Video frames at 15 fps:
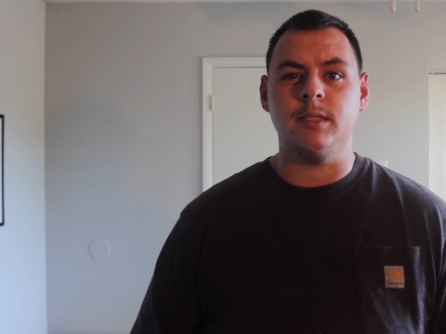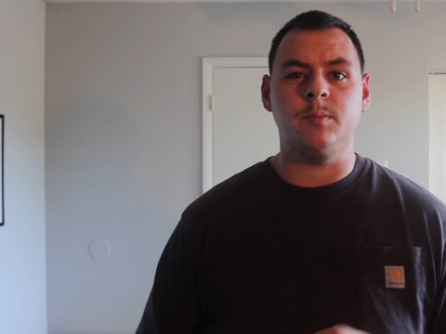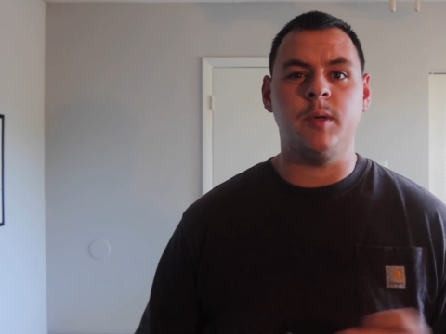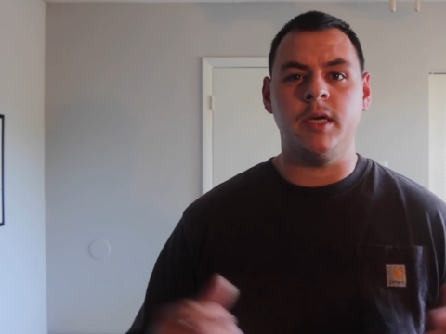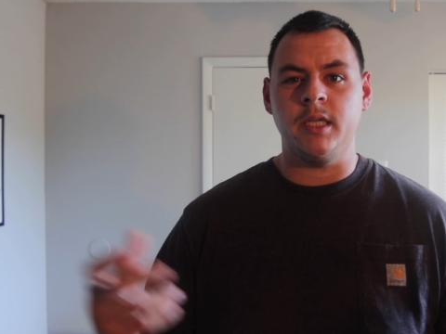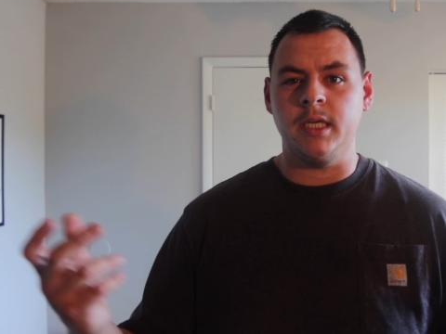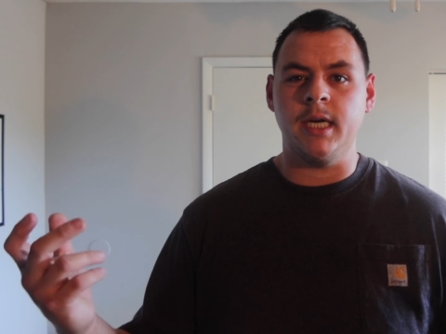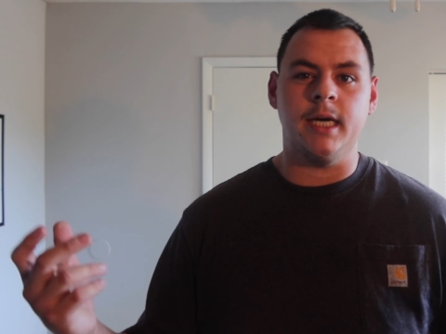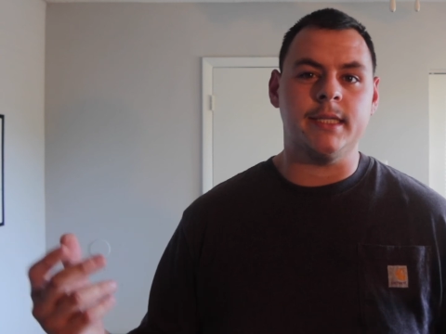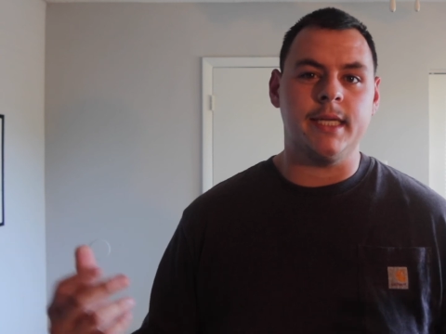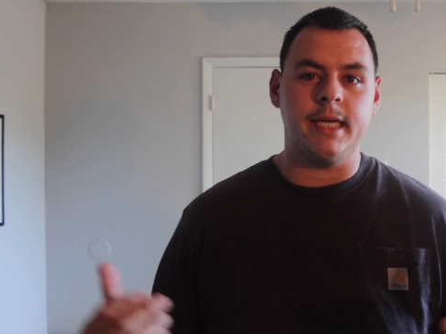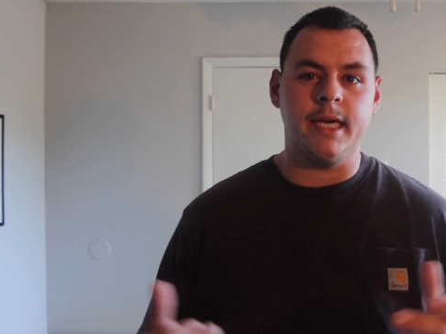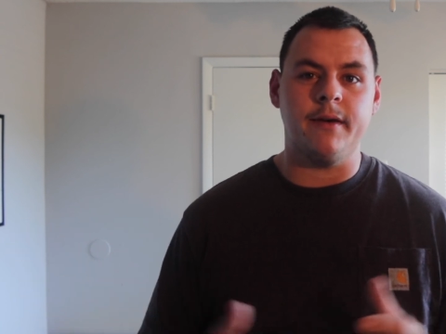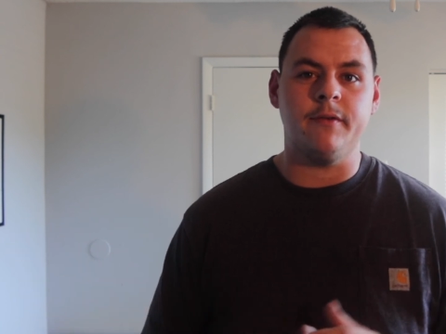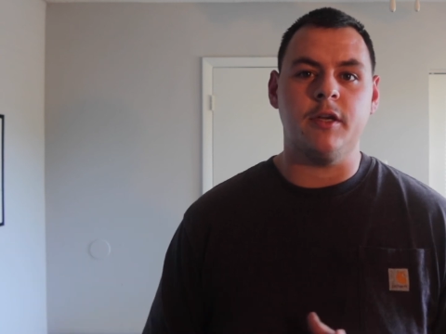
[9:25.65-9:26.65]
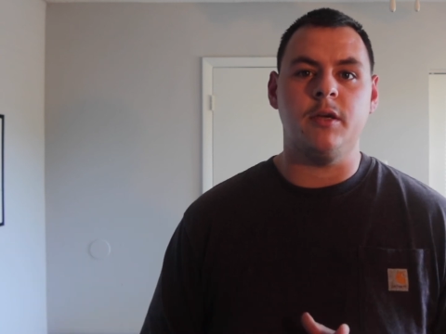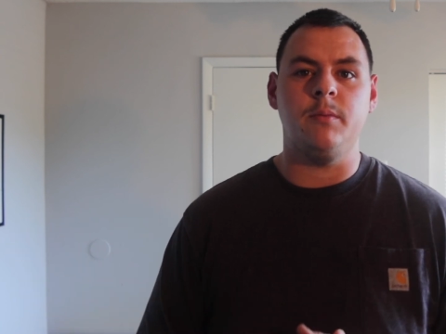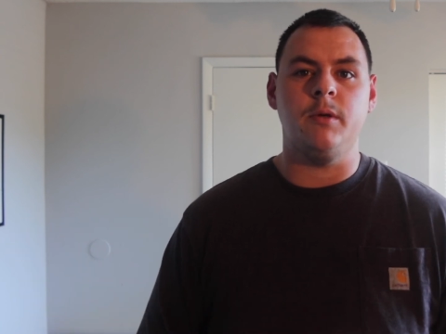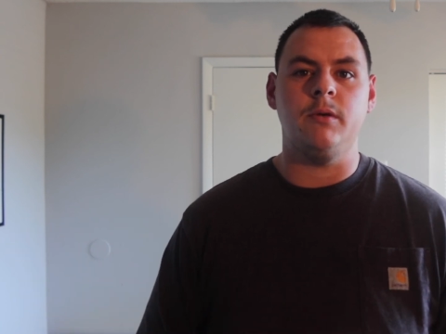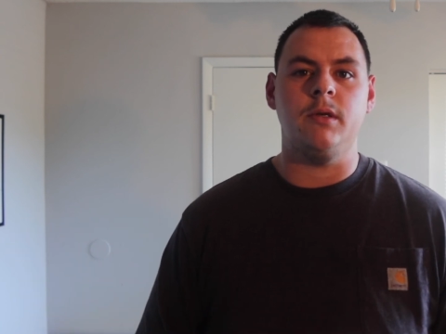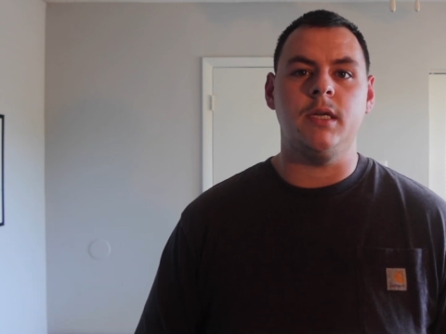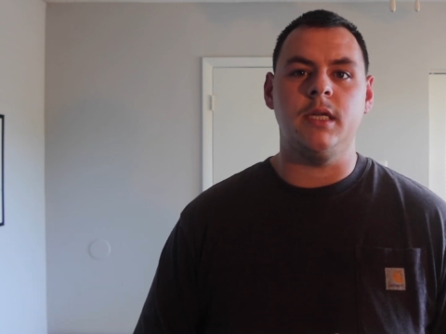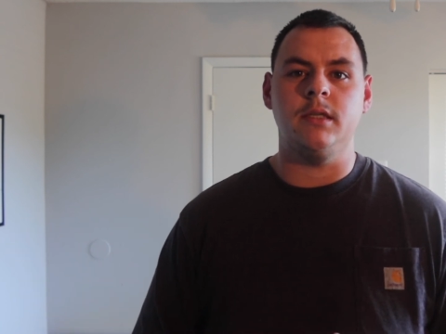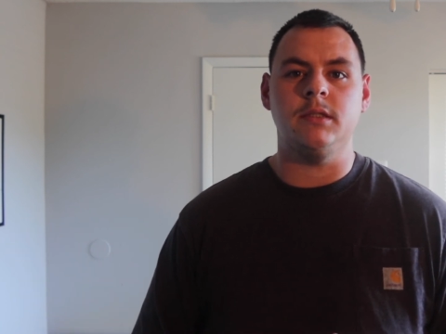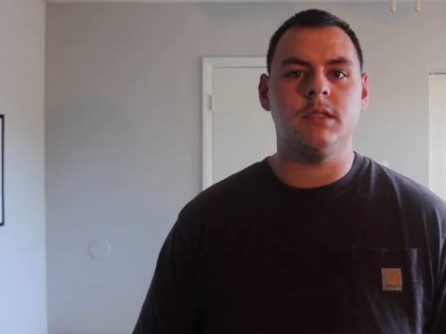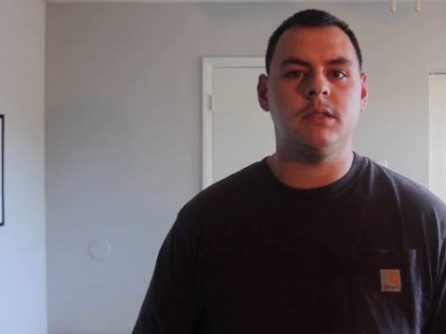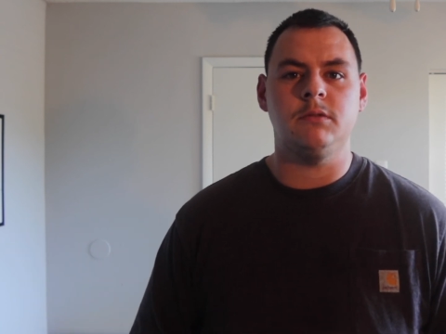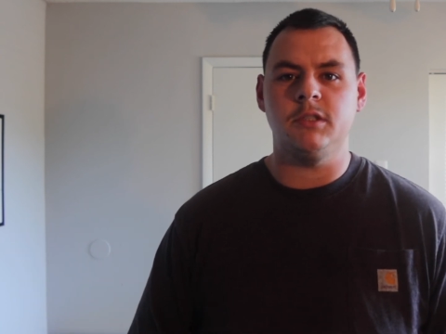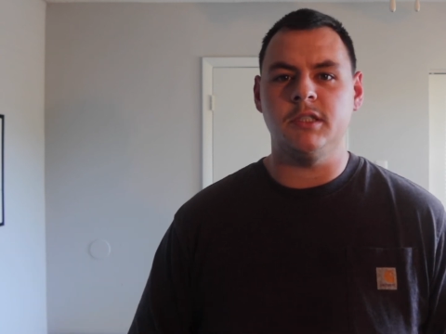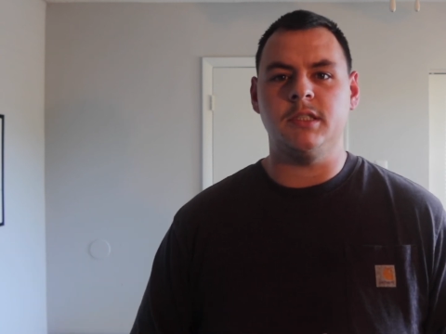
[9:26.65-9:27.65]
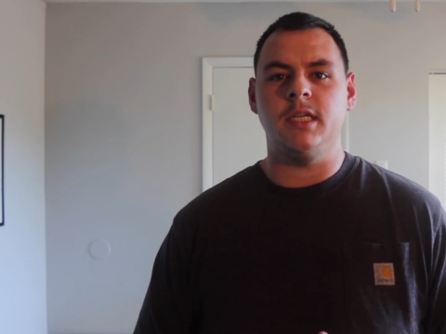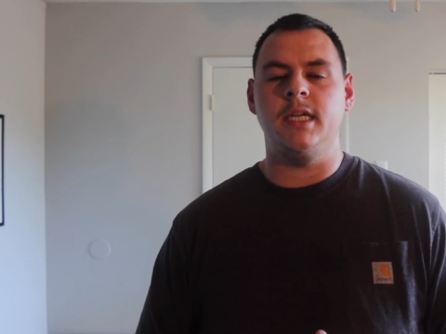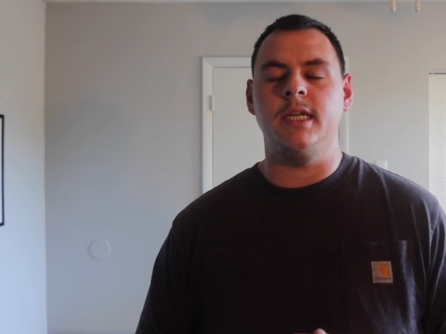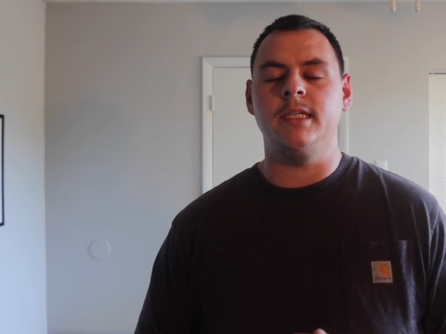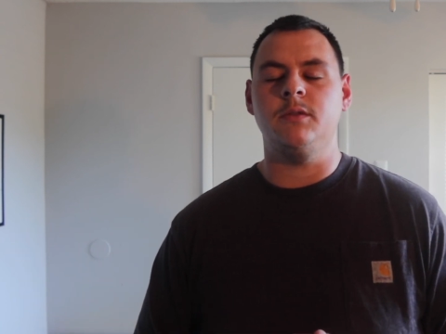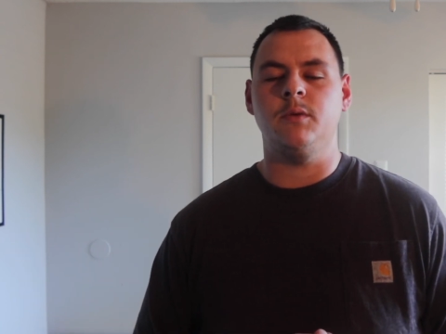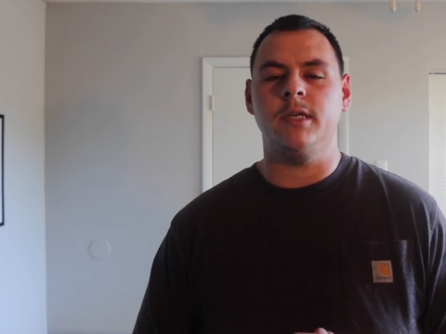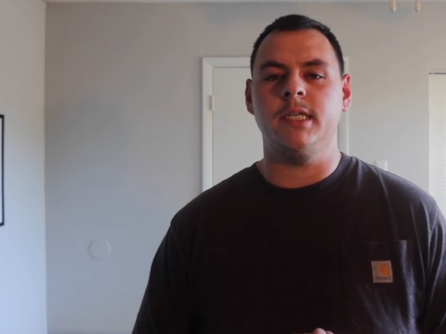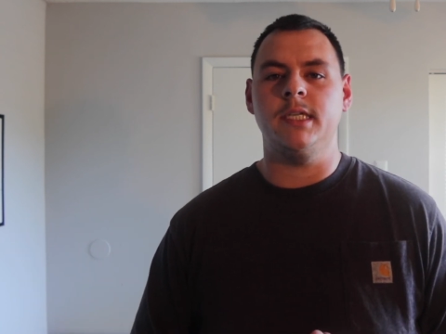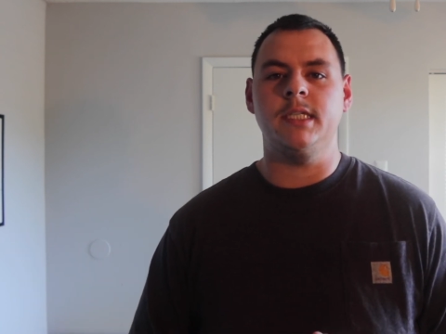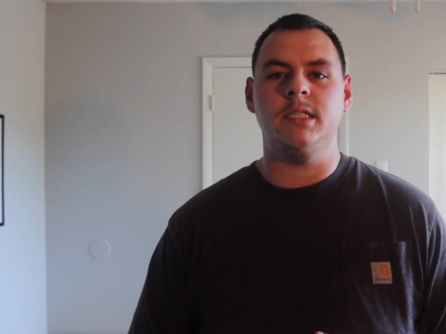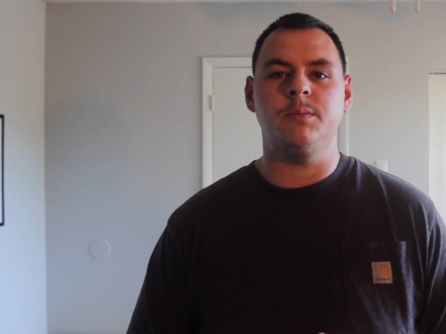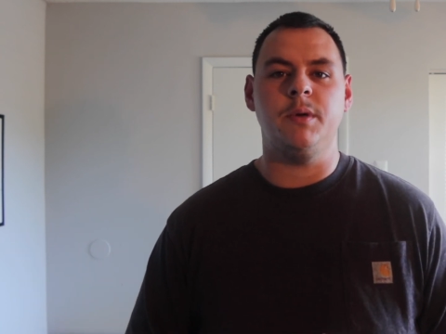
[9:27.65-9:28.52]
but you got that in every community. It's just, it is what it is.